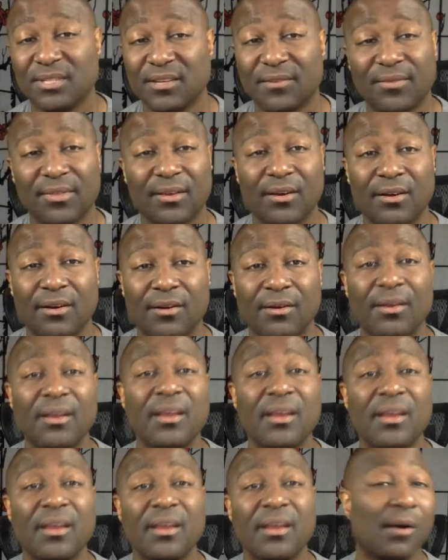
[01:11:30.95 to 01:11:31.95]
see if they're
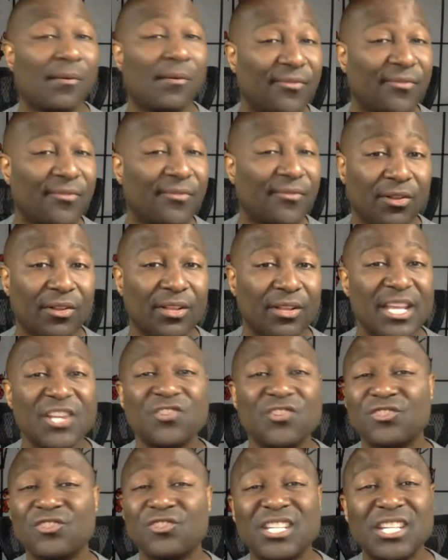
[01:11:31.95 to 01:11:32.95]
helpful,
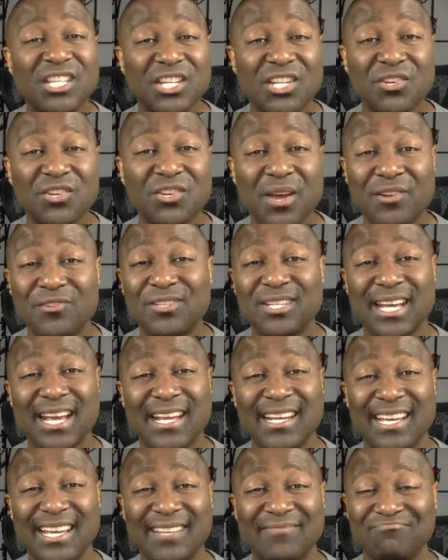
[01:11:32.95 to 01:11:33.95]
interesting to you,
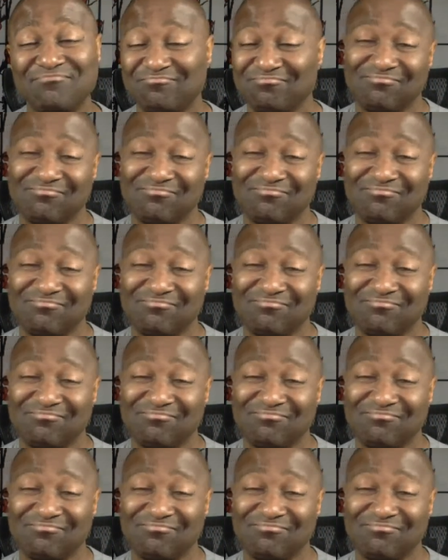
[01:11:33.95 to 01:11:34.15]
entertaining.